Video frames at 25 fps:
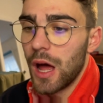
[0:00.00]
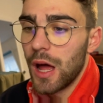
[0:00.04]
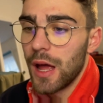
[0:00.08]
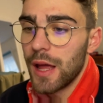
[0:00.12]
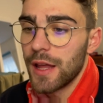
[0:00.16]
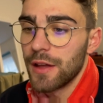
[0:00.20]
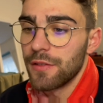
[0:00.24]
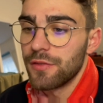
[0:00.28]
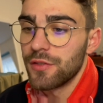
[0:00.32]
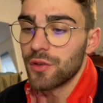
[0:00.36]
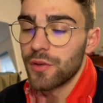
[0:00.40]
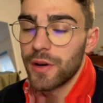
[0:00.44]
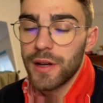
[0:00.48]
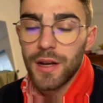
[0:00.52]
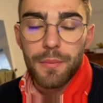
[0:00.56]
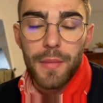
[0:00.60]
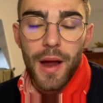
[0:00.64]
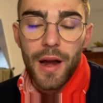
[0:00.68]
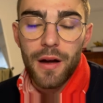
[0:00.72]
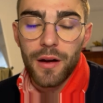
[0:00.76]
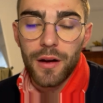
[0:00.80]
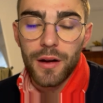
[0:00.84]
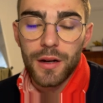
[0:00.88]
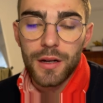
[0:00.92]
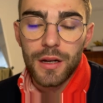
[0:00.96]
If you're in
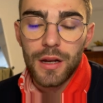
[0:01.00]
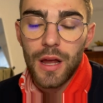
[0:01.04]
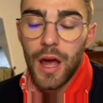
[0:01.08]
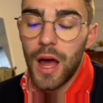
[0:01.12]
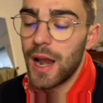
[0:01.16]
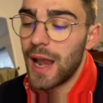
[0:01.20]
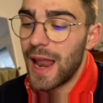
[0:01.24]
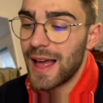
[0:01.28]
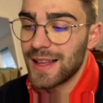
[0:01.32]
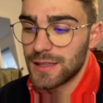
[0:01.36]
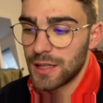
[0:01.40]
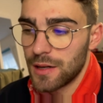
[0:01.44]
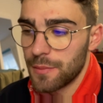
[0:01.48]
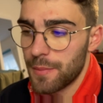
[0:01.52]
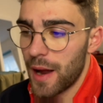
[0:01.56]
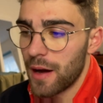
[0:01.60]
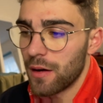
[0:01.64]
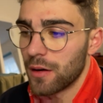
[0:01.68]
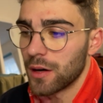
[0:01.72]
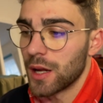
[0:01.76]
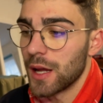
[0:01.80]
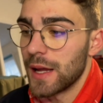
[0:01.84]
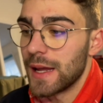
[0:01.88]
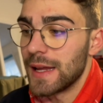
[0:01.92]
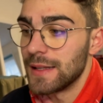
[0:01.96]
Latin
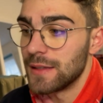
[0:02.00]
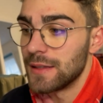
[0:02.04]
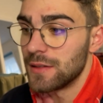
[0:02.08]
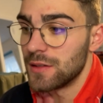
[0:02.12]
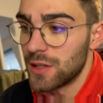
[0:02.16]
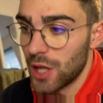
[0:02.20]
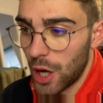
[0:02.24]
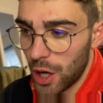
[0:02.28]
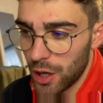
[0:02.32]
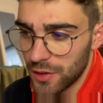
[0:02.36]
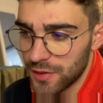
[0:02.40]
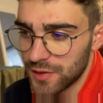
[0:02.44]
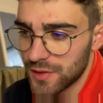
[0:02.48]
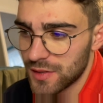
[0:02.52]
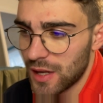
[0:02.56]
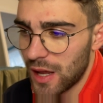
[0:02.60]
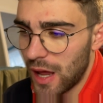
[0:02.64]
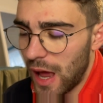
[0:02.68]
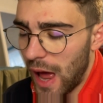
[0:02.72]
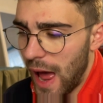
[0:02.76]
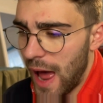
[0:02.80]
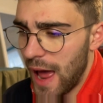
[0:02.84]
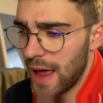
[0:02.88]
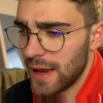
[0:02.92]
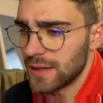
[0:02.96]
America, it does,
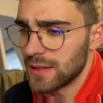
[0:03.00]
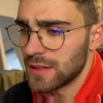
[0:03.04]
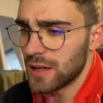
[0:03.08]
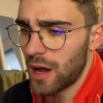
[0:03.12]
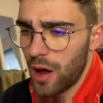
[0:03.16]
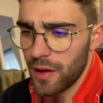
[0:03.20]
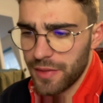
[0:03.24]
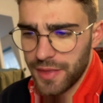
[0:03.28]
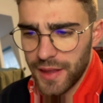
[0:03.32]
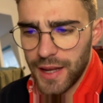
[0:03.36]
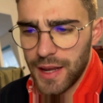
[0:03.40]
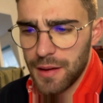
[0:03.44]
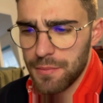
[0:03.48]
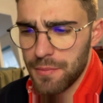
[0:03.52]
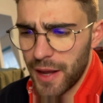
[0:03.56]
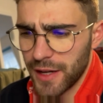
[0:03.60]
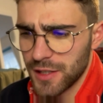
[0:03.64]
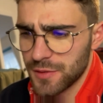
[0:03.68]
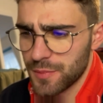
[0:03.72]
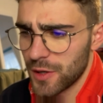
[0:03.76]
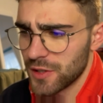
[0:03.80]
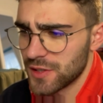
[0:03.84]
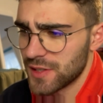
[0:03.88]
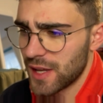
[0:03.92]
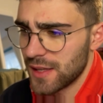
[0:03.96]
and I think it makes
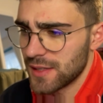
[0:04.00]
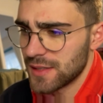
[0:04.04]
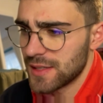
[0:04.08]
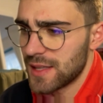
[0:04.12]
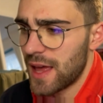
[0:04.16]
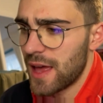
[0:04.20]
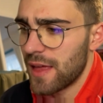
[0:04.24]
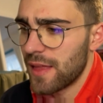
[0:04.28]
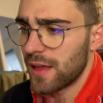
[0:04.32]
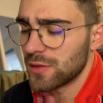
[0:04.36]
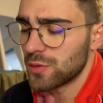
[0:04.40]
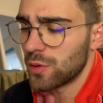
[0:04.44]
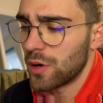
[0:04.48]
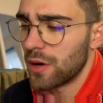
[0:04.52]
most sense there. That's why